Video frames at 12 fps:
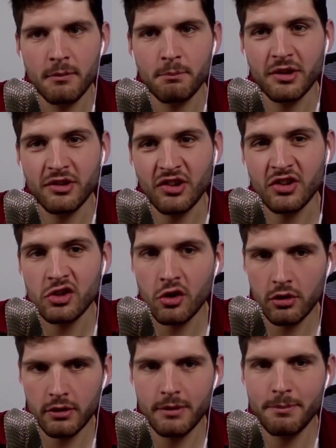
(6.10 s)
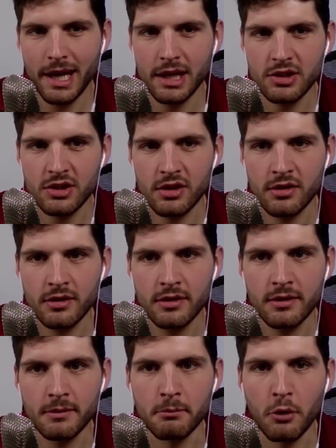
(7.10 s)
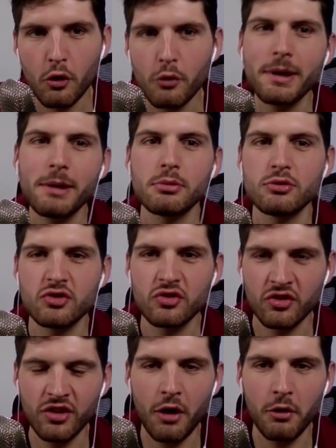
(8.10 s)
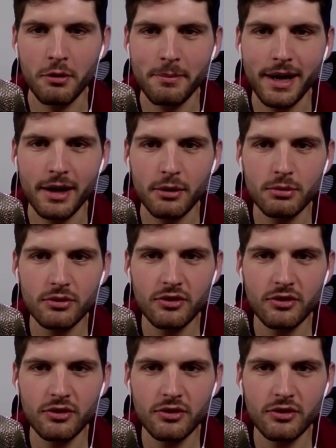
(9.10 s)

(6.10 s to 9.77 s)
but in your opinion, more people should know about?